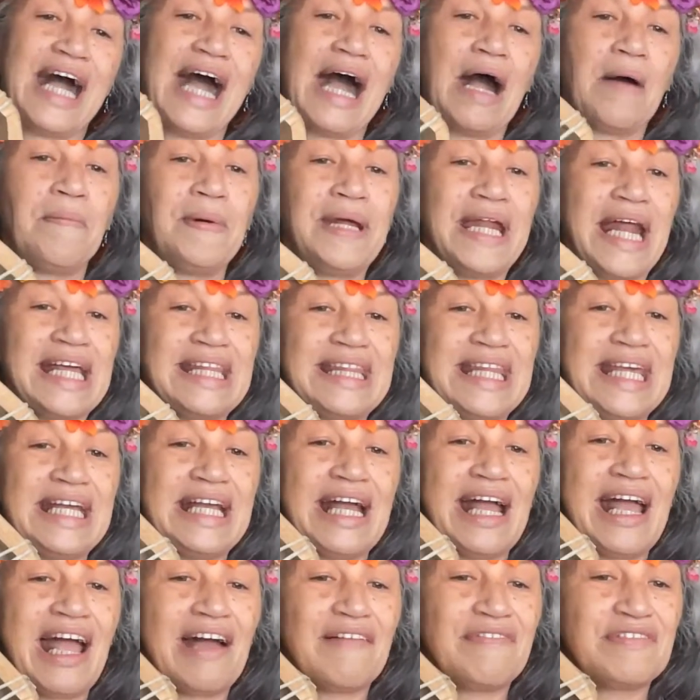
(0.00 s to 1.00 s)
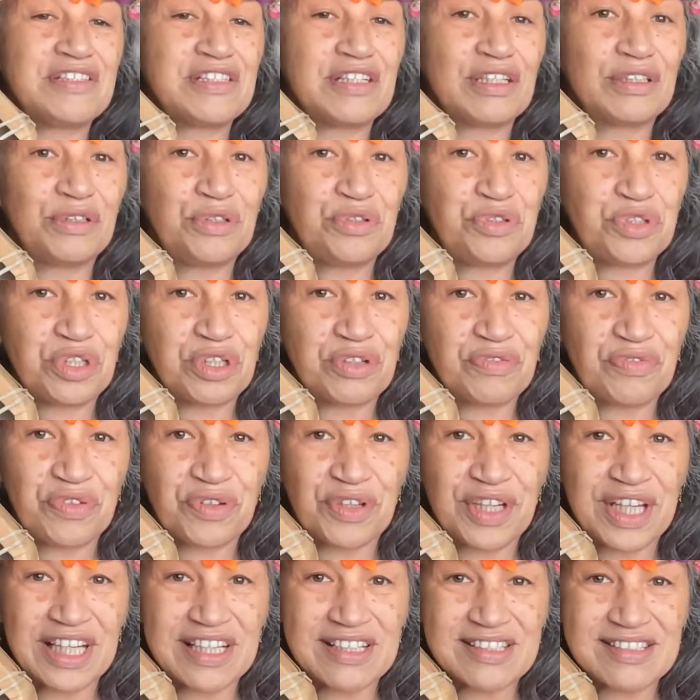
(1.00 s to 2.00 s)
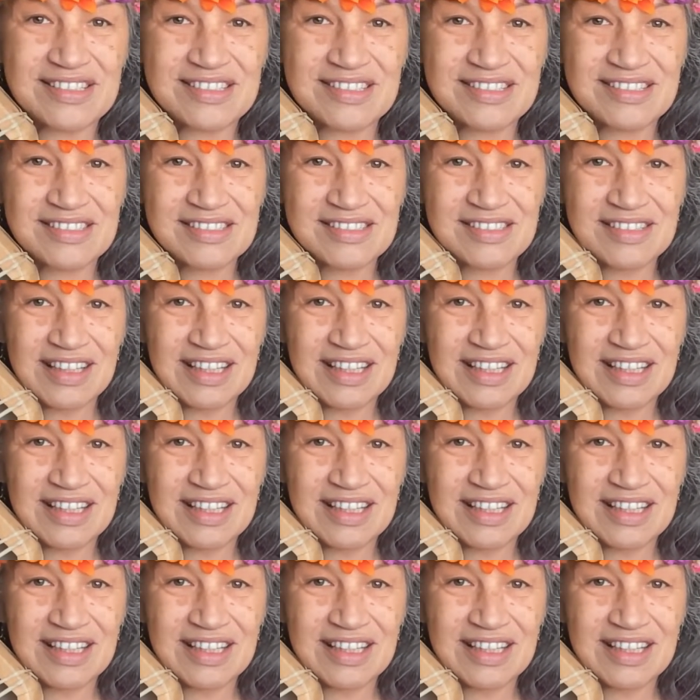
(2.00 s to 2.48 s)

But I think I have a solution for this.